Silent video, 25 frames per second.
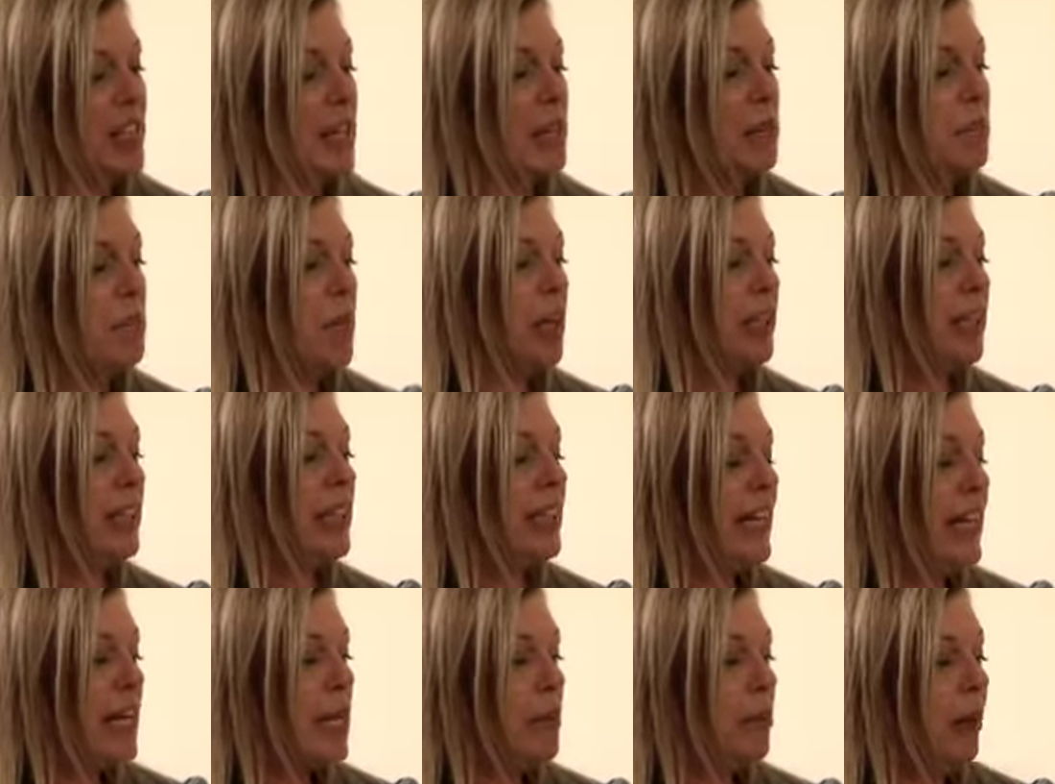then, money
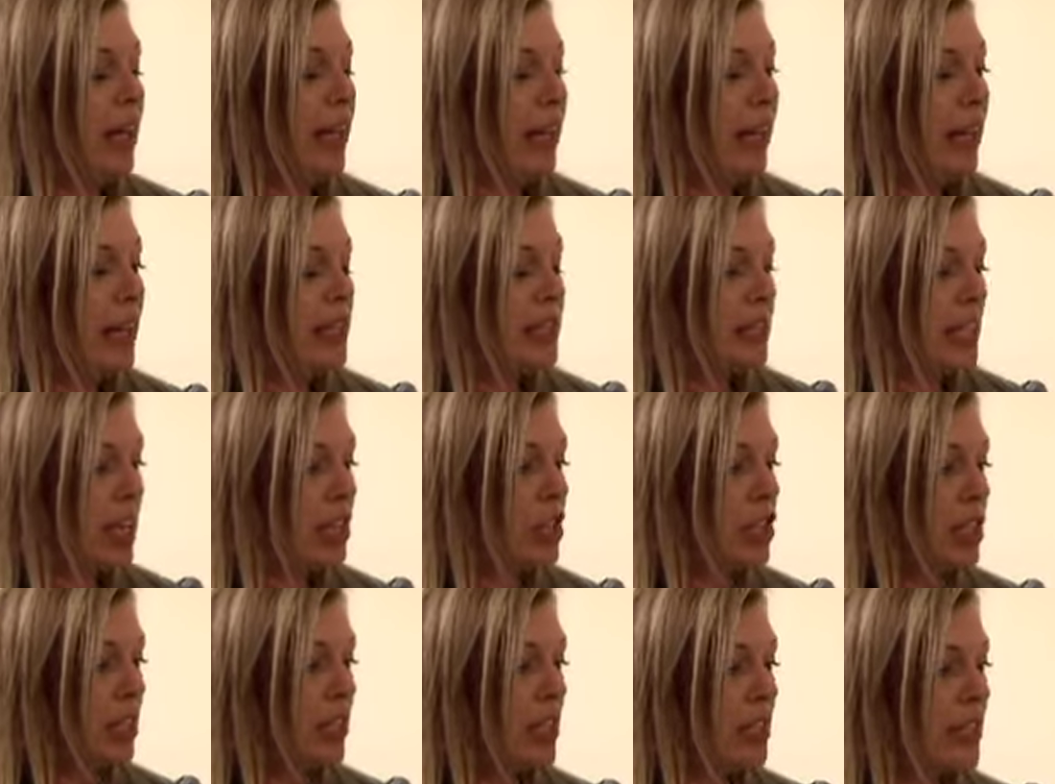labelling
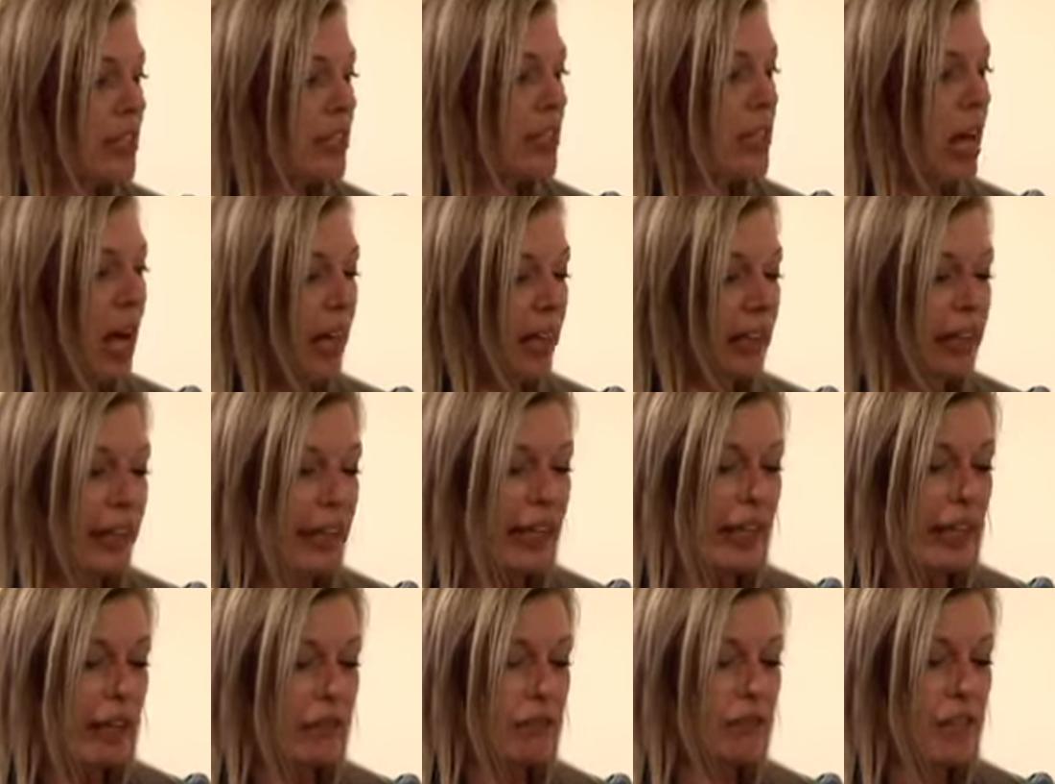essentially is
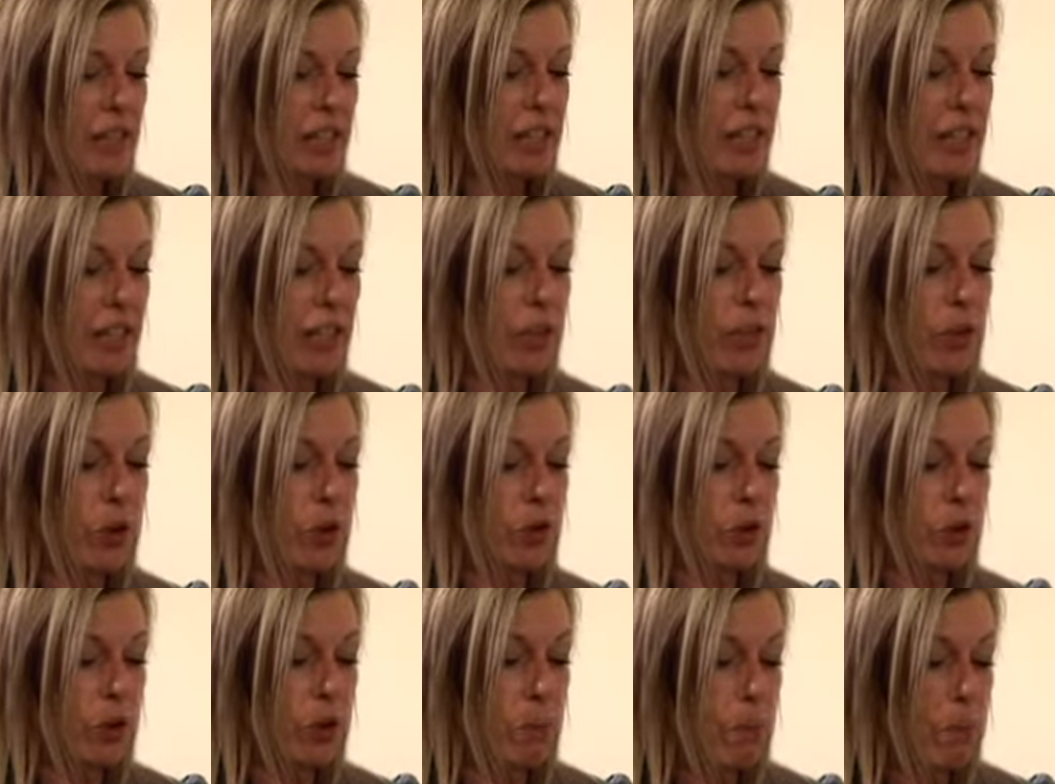likening investing
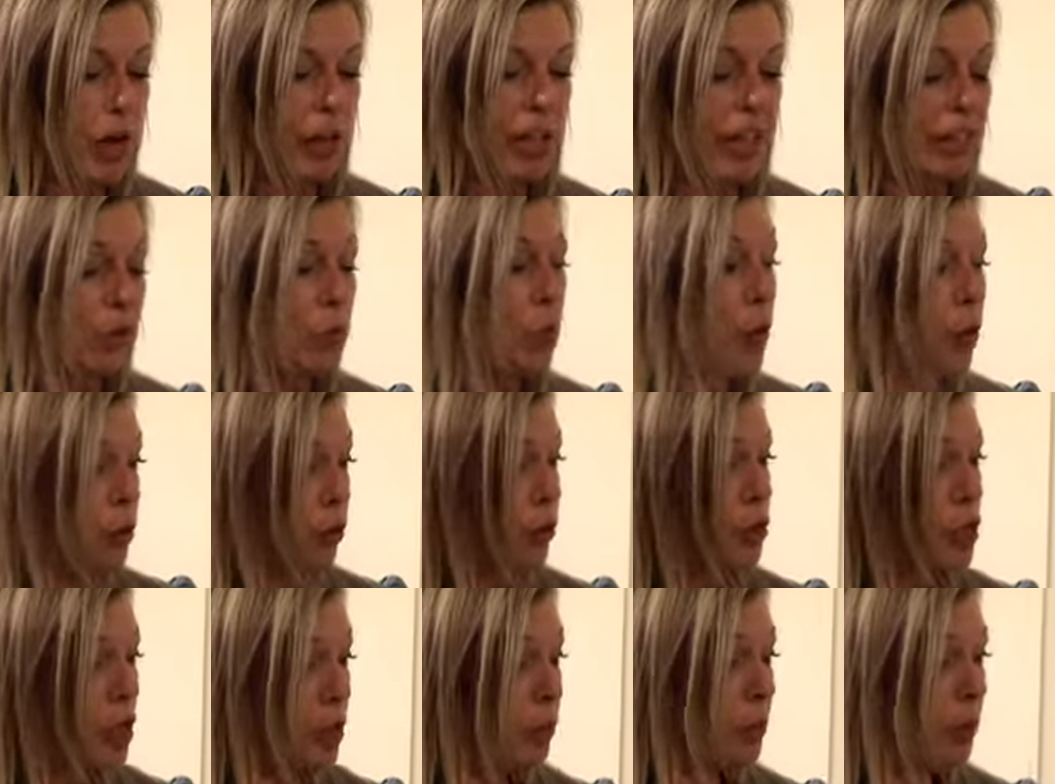your money and what
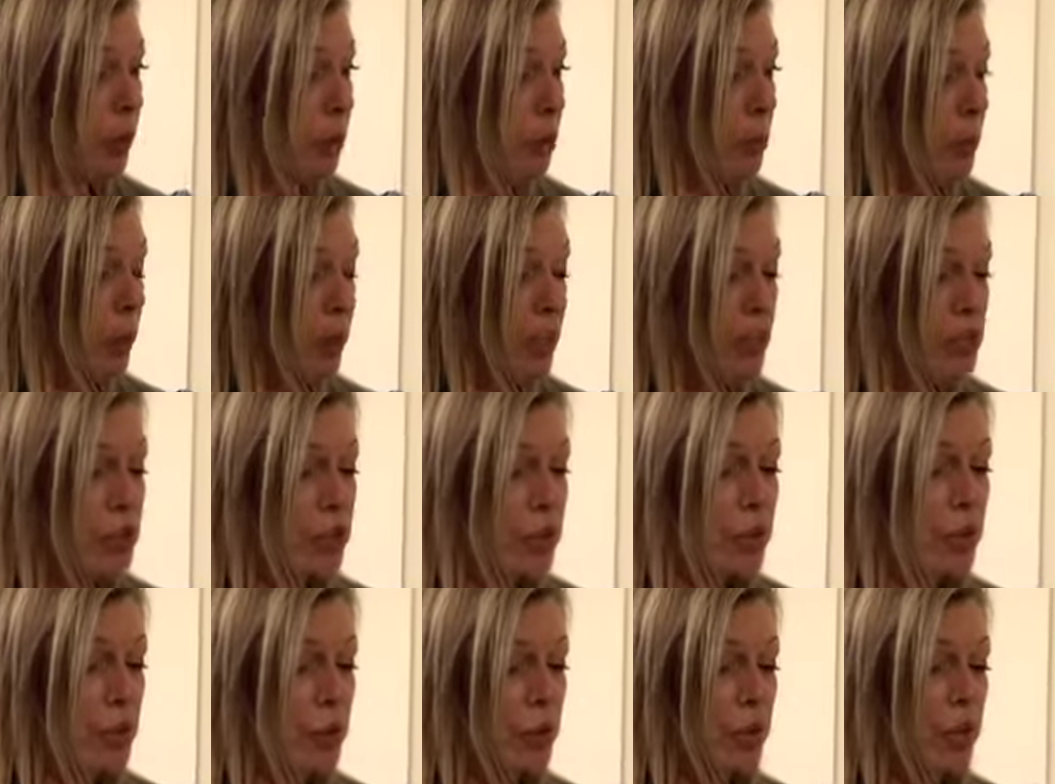you're doing with your money
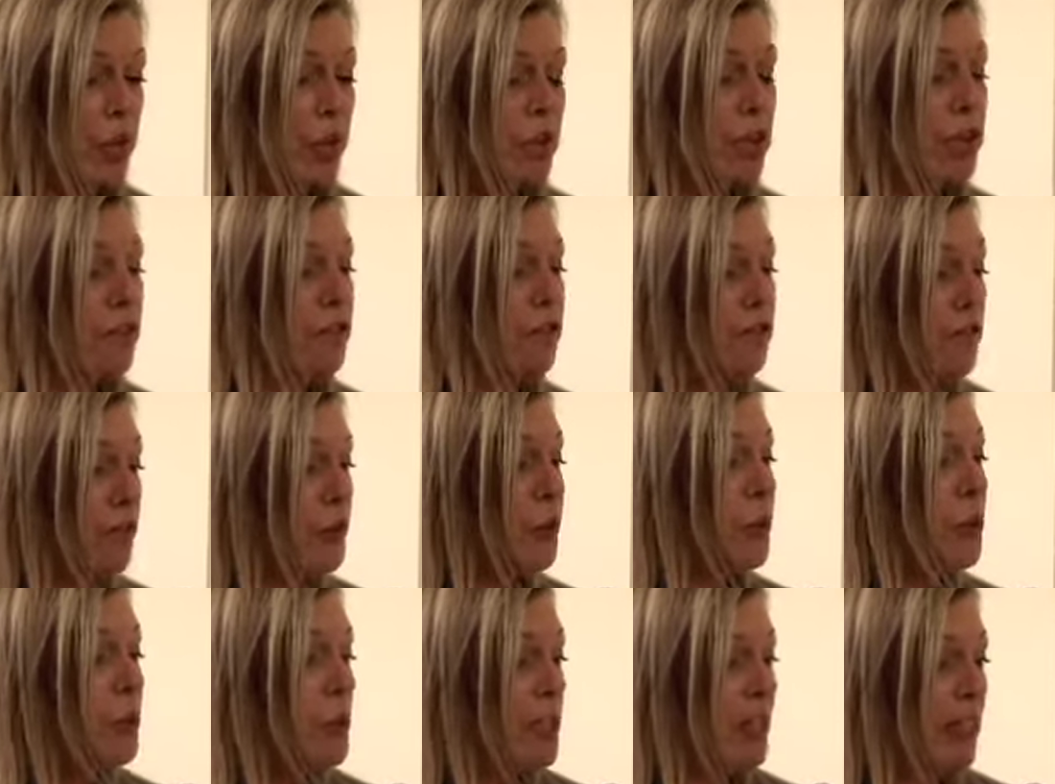to the
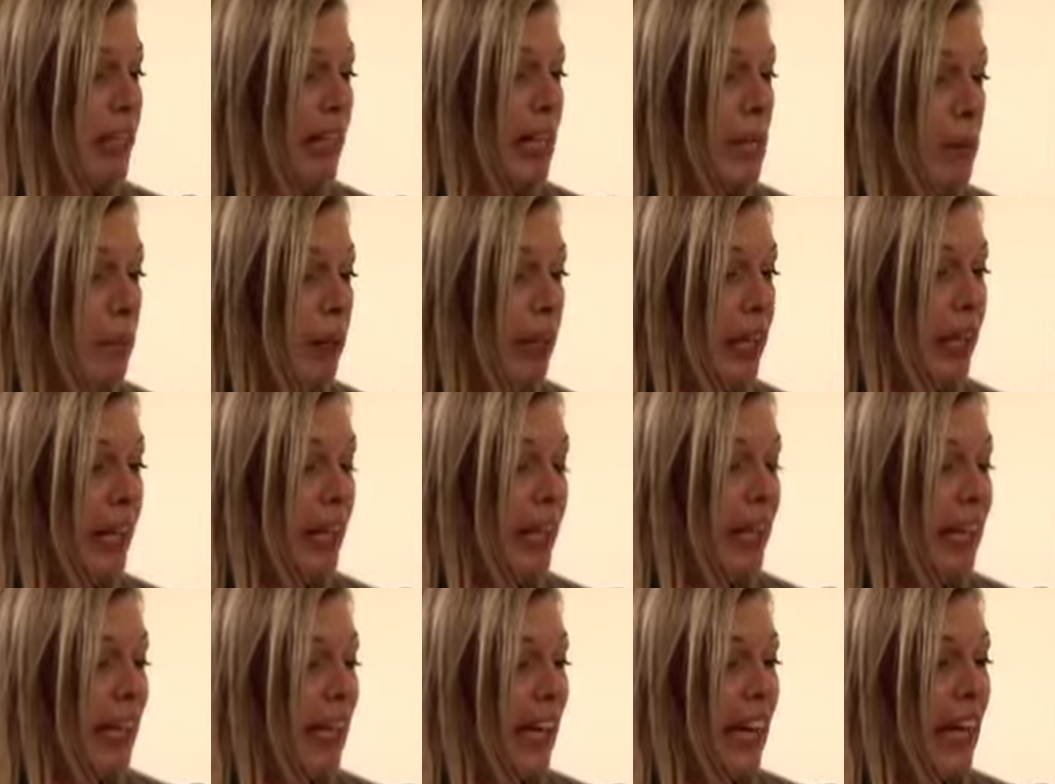food
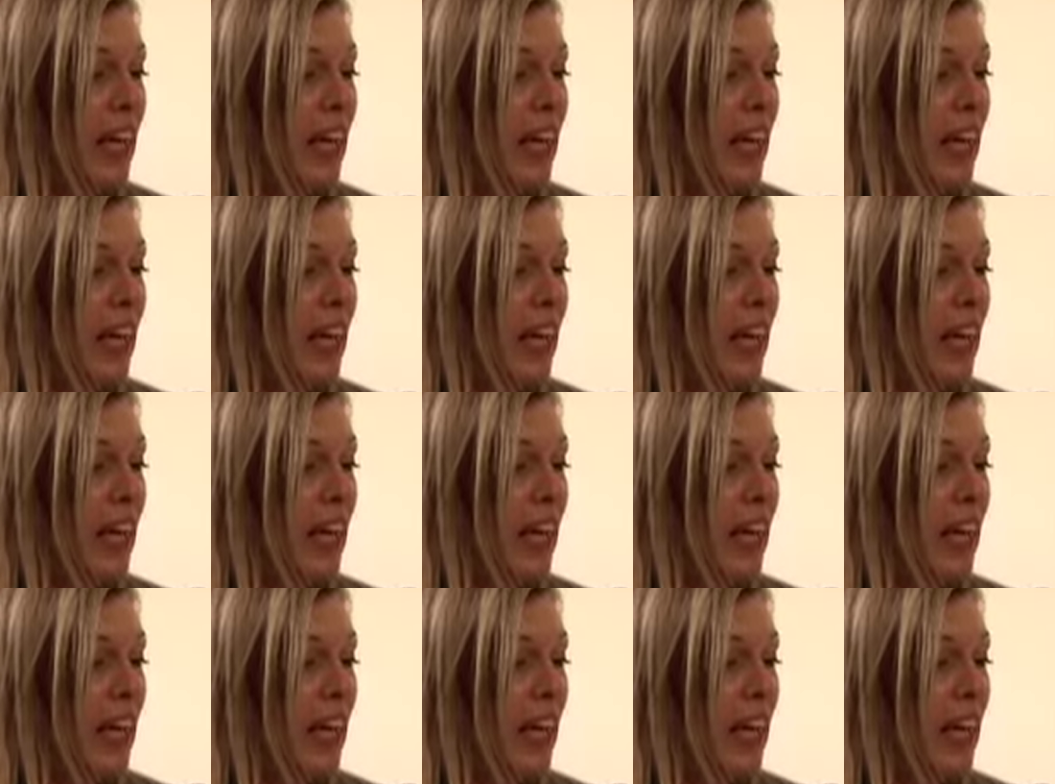labelling,